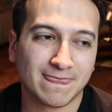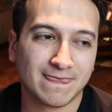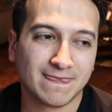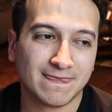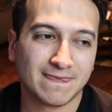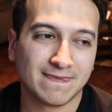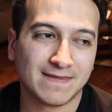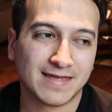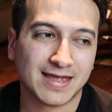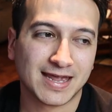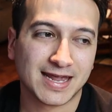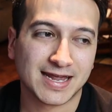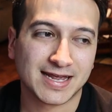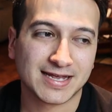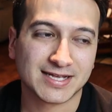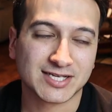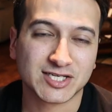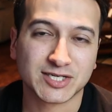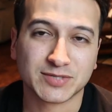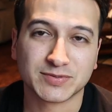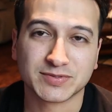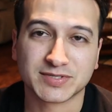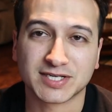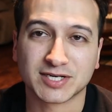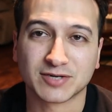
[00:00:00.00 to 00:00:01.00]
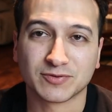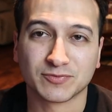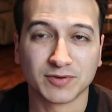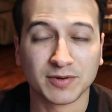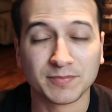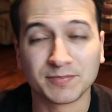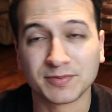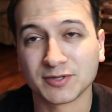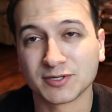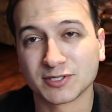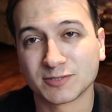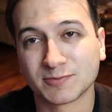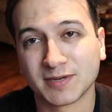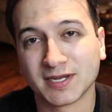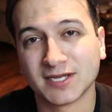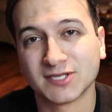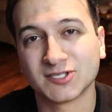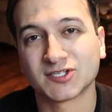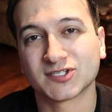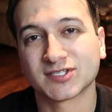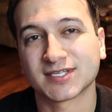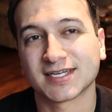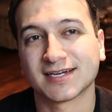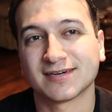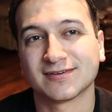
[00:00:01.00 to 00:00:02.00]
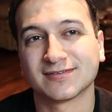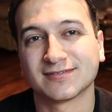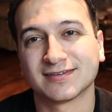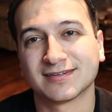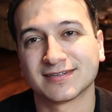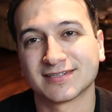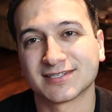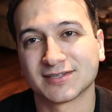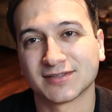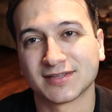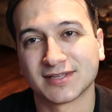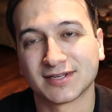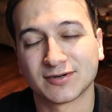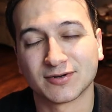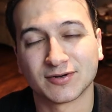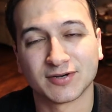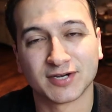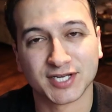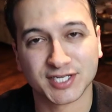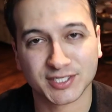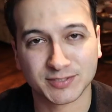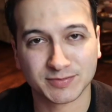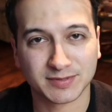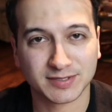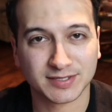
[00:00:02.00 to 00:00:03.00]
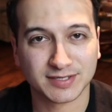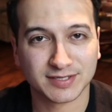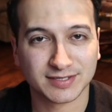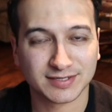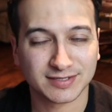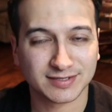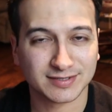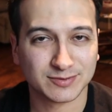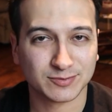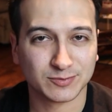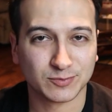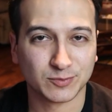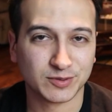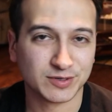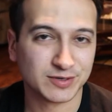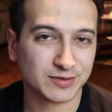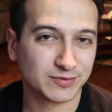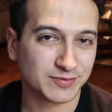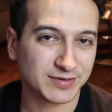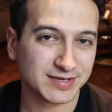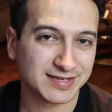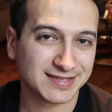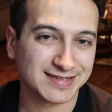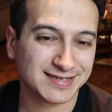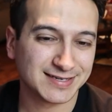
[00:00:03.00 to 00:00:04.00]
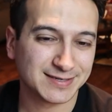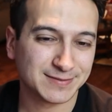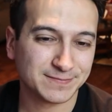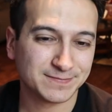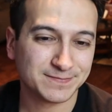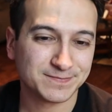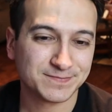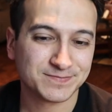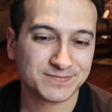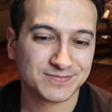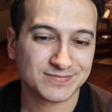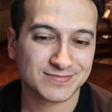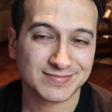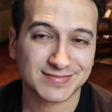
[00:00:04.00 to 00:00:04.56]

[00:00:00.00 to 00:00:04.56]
and she was going to rip those pages out so that her husband wouldn't read them.